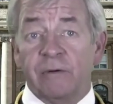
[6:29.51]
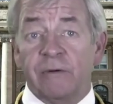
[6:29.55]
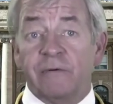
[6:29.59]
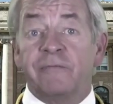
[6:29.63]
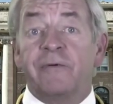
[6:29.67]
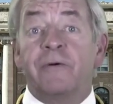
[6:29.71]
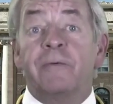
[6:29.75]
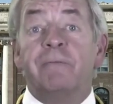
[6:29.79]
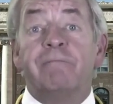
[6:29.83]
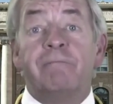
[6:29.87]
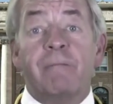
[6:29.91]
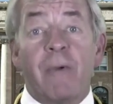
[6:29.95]

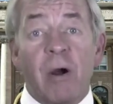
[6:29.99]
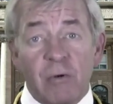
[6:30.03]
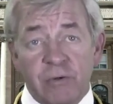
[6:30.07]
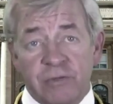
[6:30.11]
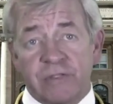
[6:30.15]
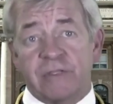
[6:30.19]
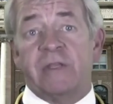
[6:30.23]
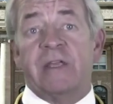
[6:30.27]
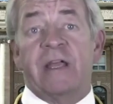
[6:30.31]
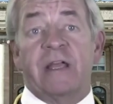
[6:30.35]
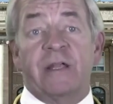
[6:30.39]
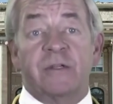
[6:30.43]
for
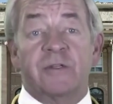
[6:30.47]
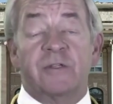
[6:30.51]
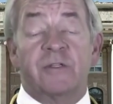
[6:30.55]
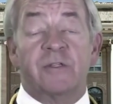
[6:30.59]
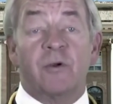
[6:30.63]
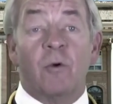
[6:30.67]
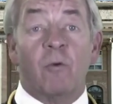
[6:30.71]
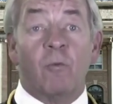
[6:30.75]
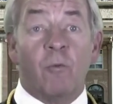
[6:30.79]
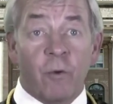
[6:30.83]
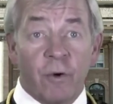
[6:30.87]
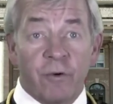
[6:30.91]
most things
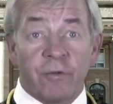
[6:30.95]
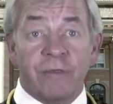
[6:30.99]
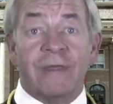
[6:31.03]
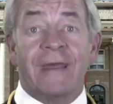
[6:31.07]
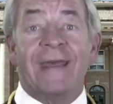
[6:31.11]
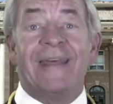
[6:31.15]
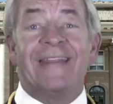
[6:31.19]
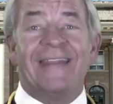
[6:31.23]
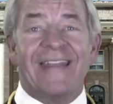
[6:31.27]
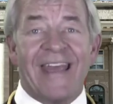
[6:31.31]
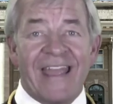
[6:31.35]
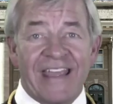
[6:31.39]
worth
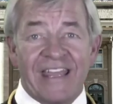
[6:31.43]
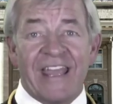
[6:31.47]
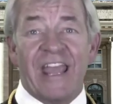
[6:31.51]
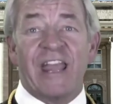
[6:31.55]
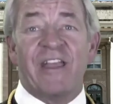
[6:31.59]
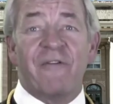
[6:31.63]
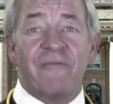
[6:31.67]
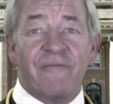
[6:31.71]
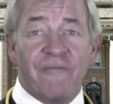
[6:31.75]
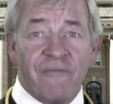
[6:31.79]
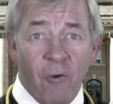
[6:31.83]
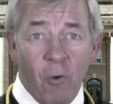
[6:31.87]

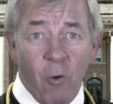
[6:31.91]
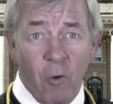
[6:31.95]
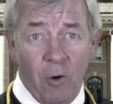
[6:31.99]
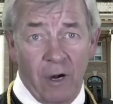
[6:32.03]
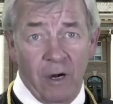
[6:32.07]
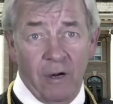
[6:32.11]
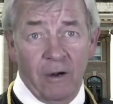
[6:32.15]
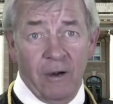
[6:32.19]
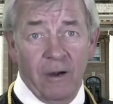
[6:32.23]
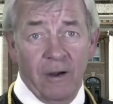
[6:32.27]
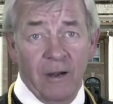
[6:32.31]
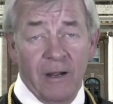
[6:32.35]
thanking for.